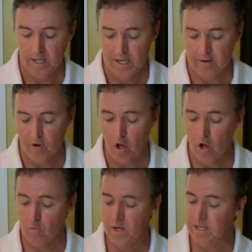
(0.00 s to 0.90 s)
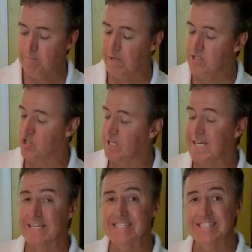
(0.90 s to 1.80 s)
have already measured
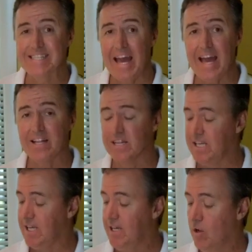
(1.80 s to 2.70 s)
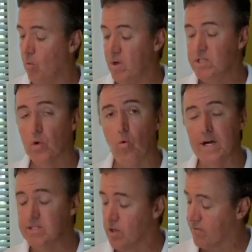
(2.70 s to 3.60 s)
exactly
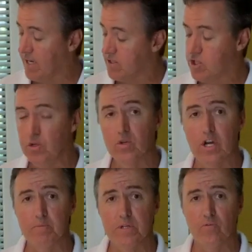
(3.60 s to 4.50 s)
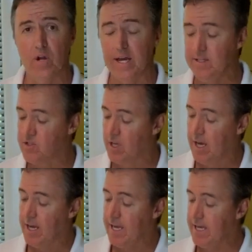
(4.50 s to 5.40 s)
1:1, so I've got 2 cups of rice,
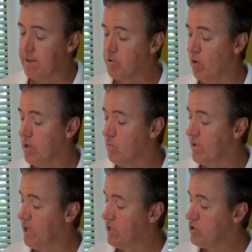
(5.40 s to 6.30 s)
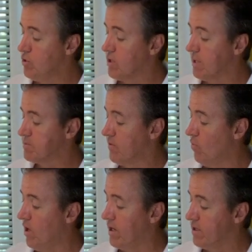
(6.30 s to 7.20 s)
and I'm going with 2 cups of
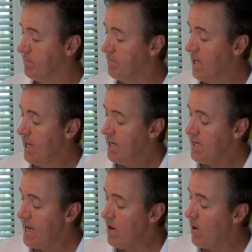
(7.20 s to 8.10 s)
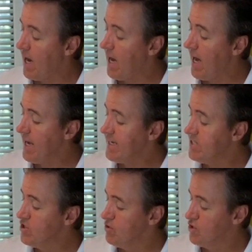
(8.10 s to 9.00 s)
water. Now, I
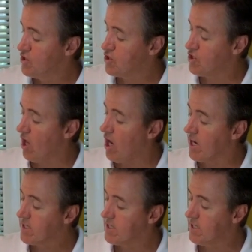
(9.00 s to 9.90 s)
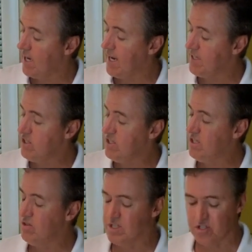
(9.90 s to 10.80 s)
can do stock. I
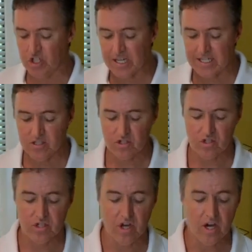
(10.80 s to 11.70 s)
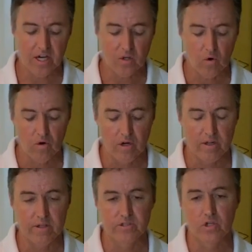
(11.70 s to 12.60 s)
use a chicken stock, or
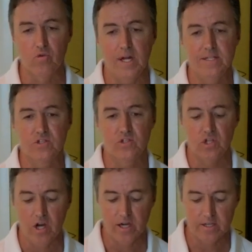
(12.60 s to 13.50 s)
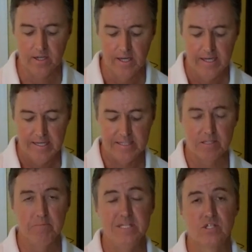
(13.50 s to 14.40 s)
there's a great stock. It's
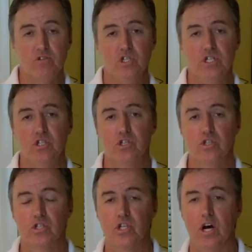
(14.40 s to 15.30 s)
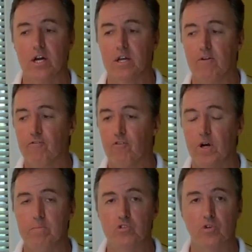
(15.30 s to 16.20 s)
a miso ginger stock
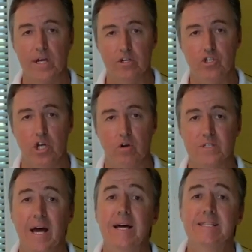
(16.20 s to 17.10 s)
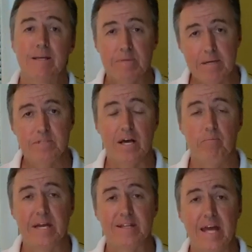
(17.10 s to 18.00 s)
from Trader Joe's. Sometimes
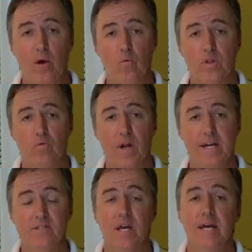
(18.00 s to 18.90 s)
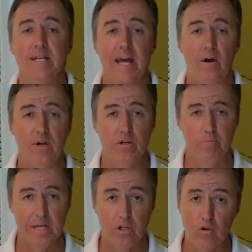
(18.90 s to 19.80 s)
I'll make that with the rice. Now, it'll
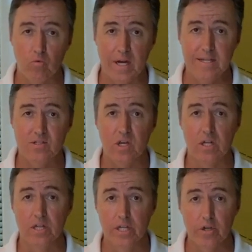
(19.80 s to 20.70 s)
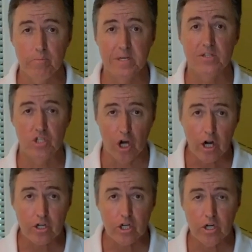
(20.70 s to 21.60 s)
make your rice a little bit
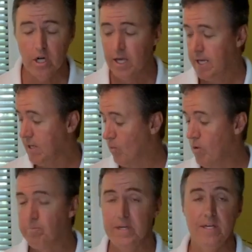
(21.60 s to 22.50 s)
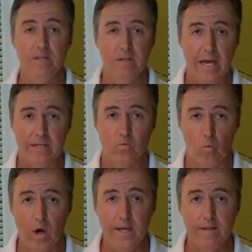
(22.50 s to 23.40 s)
darker. It won't be as
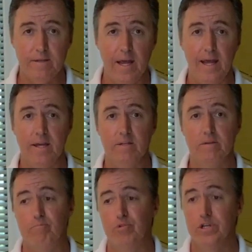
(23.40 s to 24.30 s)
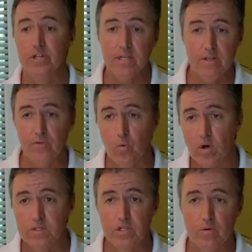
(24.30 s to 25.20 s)
white and brilliant if you
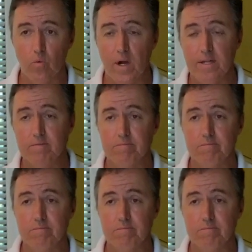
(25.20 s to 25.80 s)
want your white